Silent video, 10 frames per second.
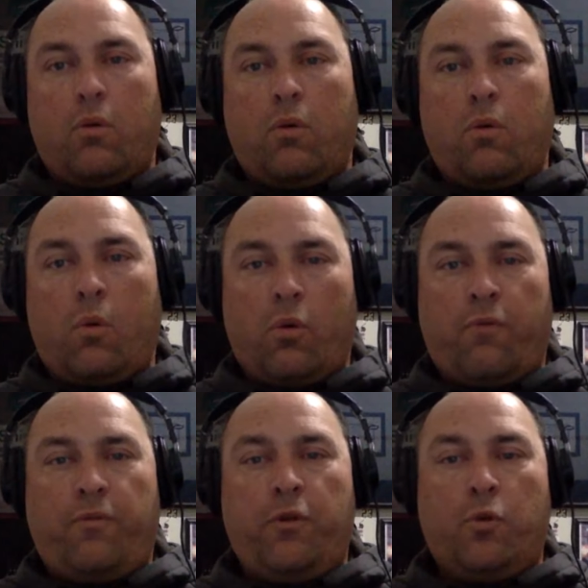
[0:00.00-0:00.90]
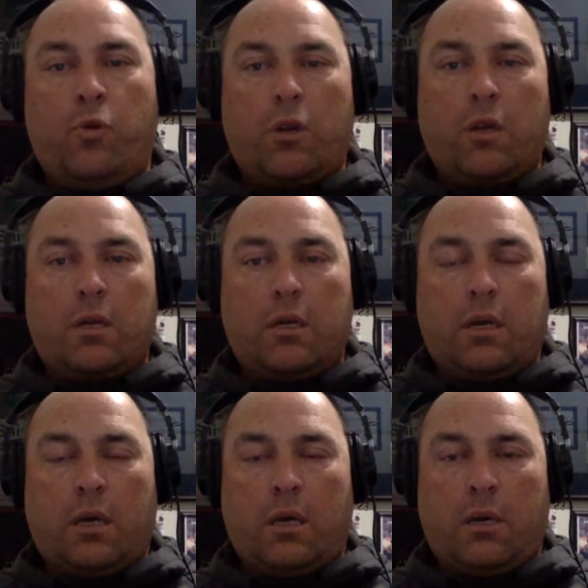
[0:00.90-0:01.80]
or fewer,
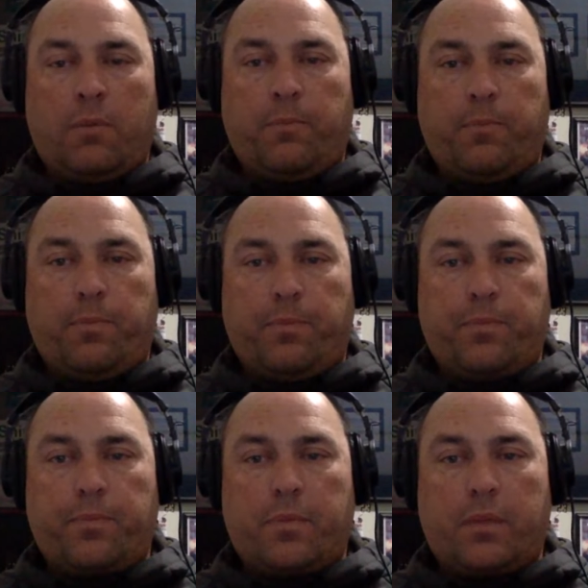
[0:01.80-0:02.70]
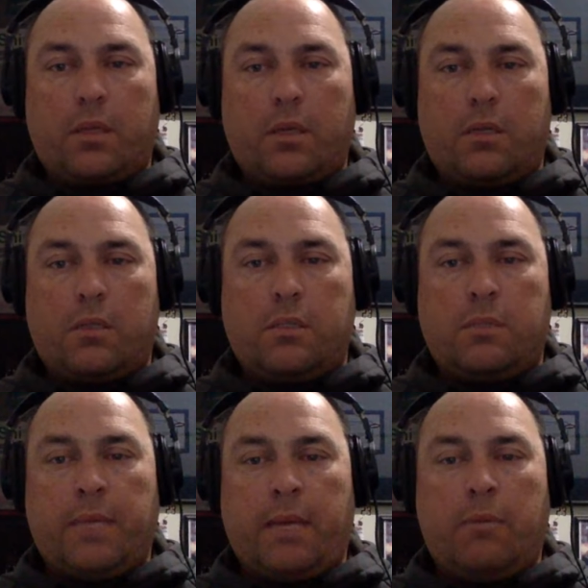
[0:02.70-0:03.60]
to
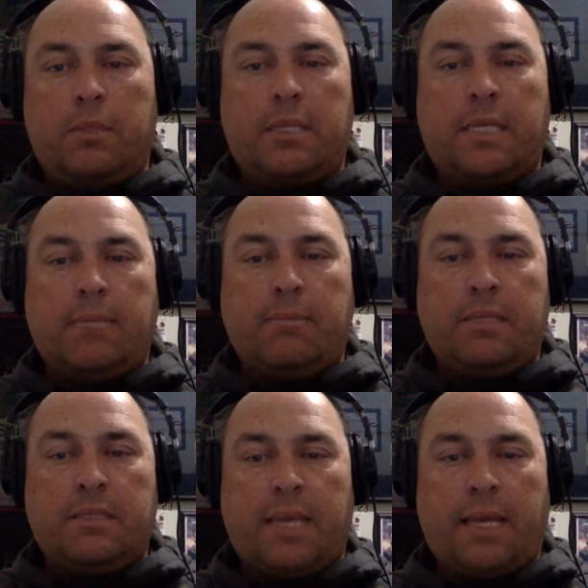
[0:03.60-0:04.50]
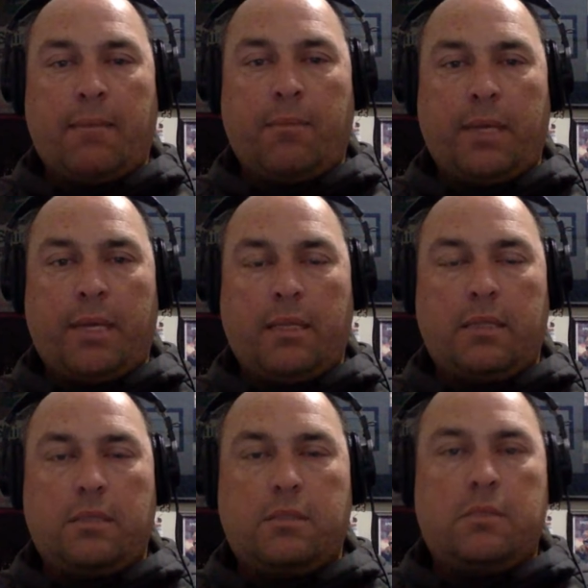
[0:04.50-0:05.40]
be able to keep this game
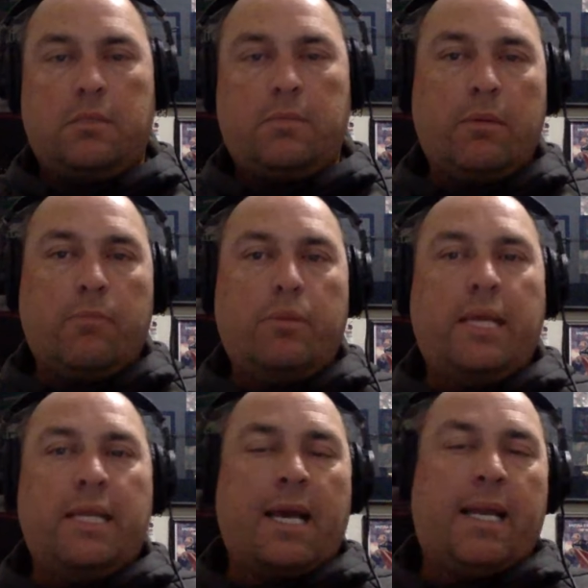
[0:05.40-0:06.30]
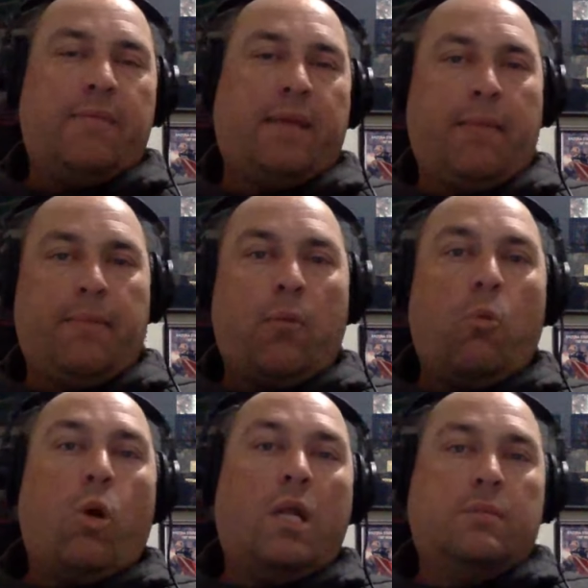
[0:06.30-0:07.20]
to be able to play the kind of game they
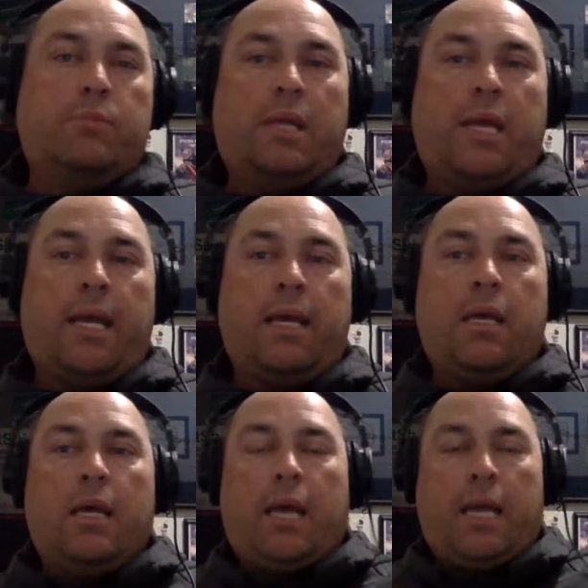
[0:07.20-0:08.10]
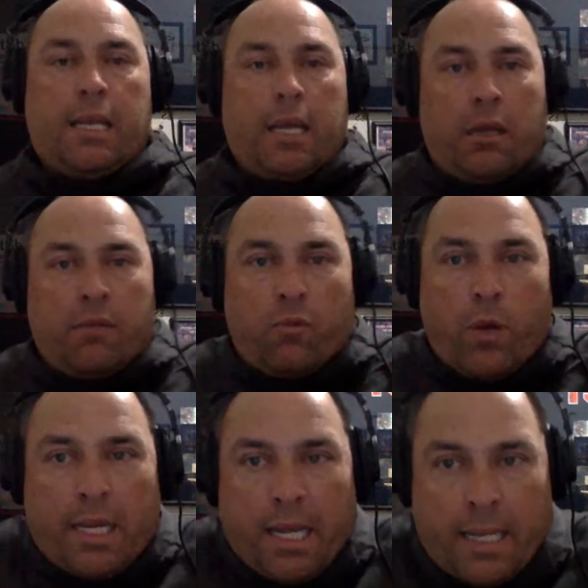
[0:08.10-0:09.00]
want to play and
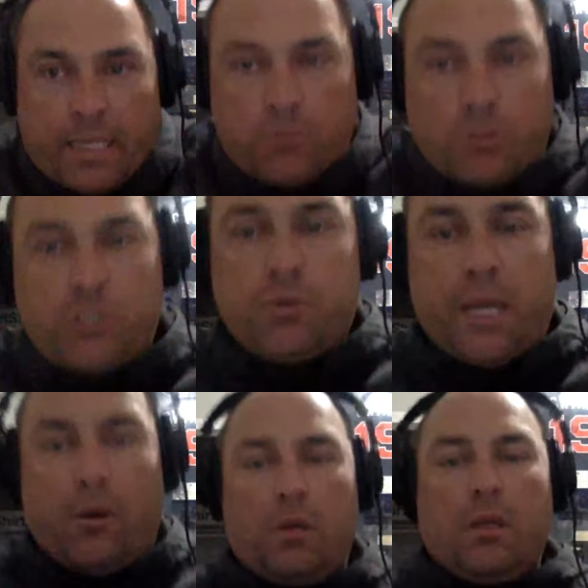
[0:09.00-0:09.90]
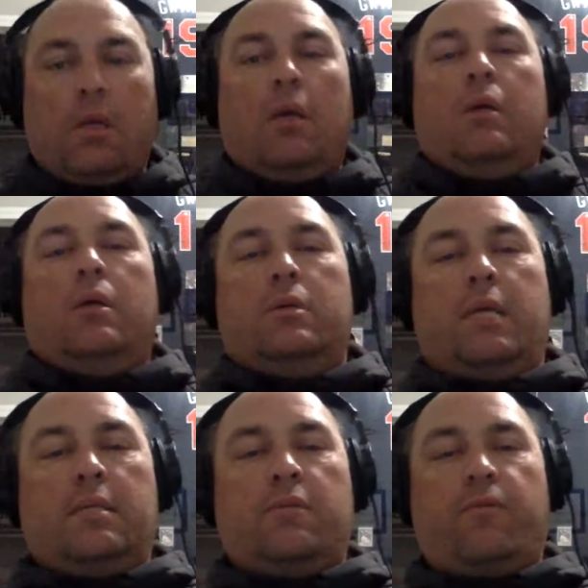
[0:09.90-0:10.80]
avoid getting into a shootout. So
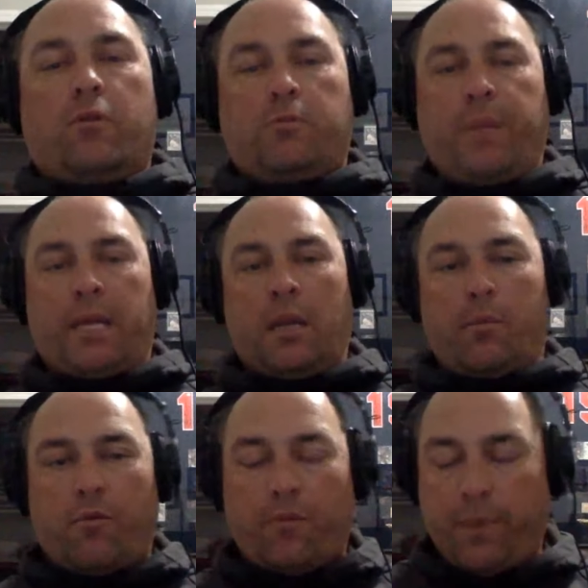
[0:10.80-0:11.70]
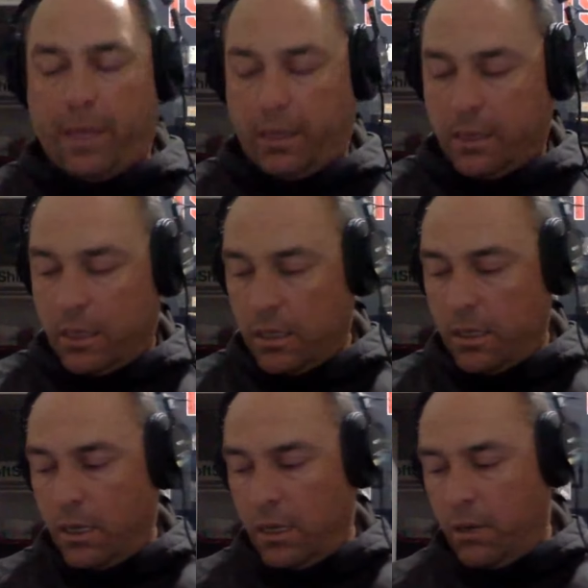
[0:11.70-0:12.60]
that's the first big number for me.
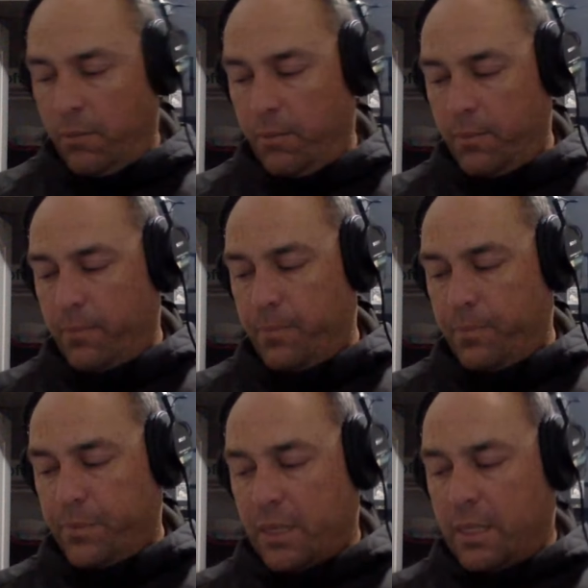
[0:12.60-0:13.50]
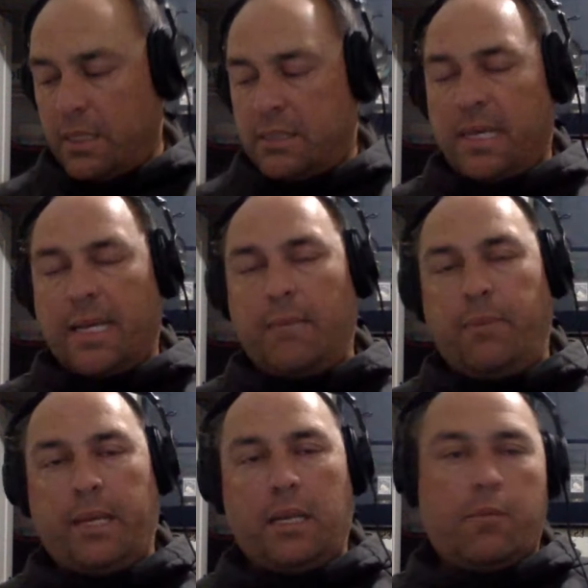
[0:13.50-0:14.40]
Um, the second
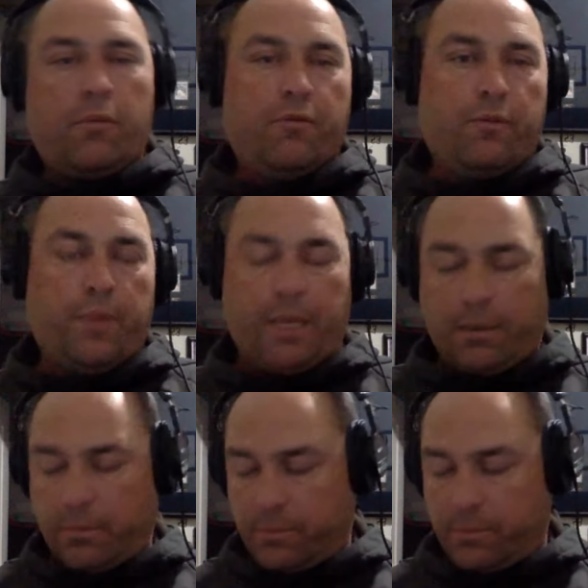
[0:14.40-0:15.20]
big number for me